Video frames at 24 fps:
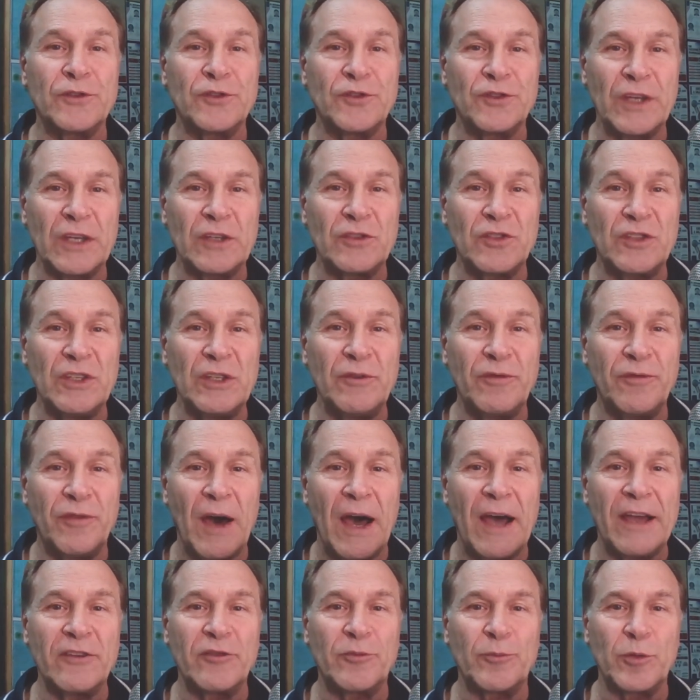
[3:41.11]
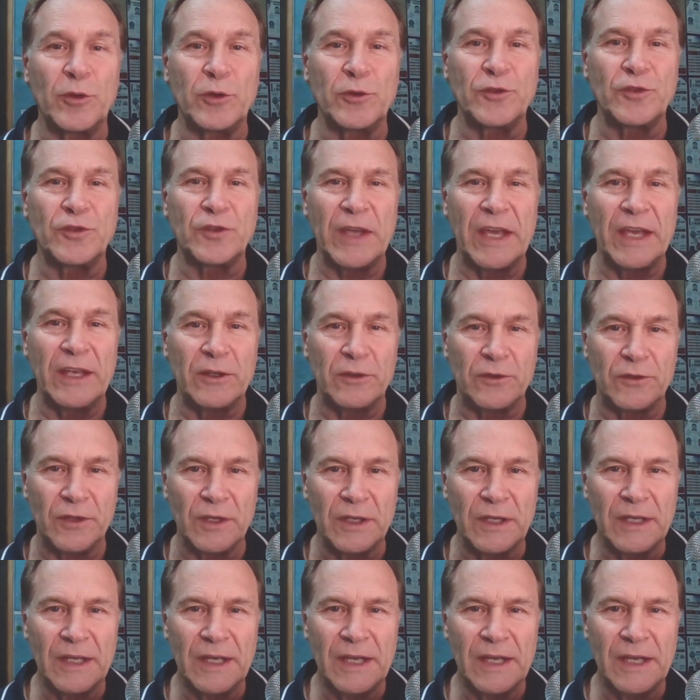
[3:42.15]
65%.